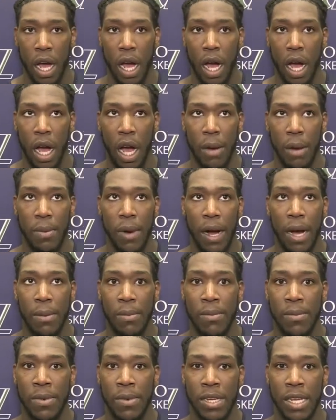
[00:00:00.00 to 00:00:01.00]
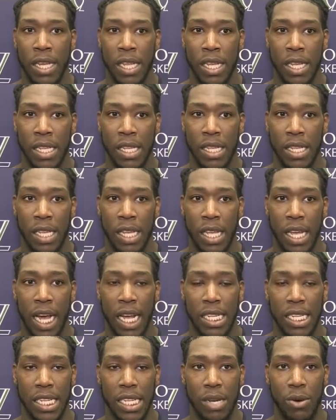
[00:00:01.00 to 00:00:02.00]
I'm
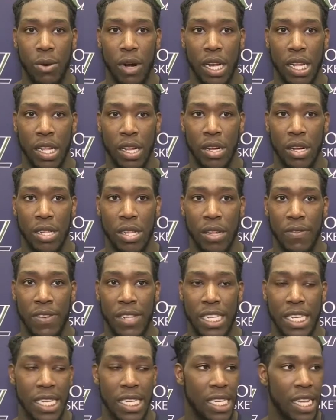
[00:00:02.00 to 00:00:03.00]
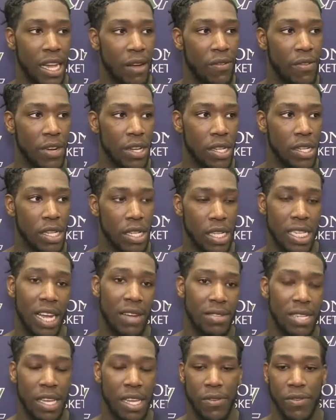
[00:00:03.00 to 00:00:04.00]
constantly working on the
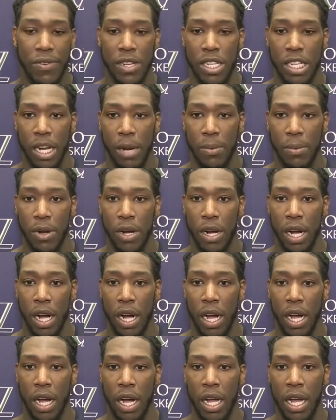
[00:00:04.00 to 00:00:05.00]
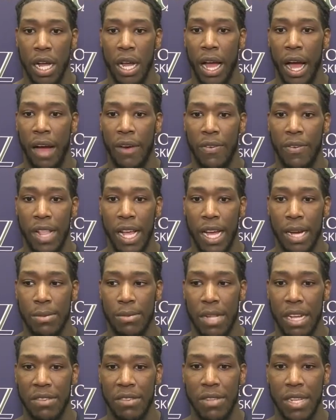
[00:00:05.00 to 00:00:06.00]
17 foot jumper. I feel like
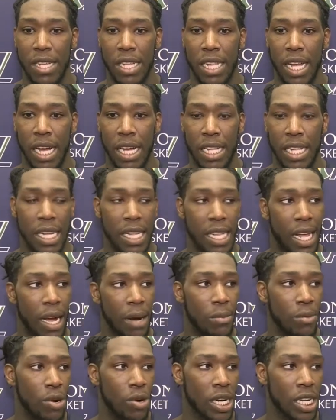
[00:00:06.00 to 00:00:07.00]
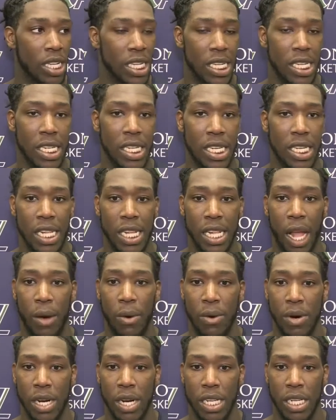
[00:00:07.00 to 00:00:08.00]
I'm definitely knocking that down more consistently than I
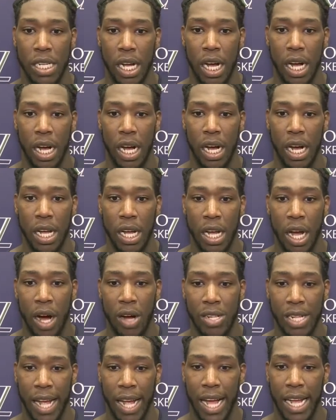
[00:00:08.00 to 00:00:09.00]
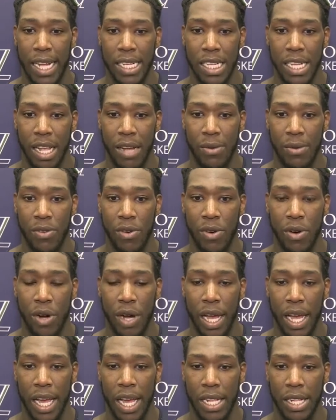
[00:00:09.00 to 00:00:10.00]
was on the college
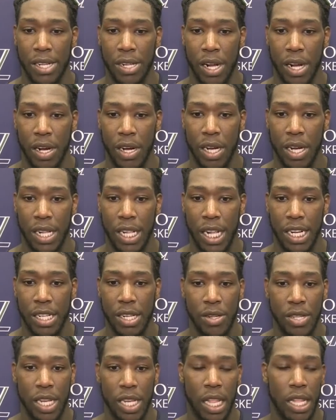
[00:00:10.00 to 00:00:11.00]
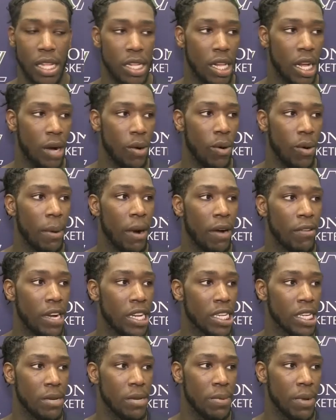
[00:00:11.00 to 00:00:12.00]
level. And you know, there's no telling what my
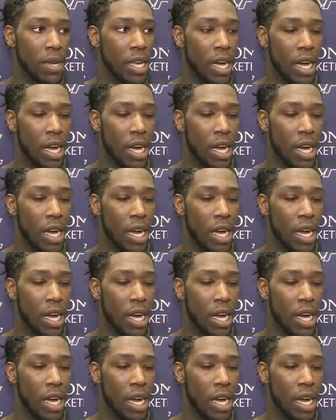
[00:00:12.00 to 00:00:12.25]
range could be.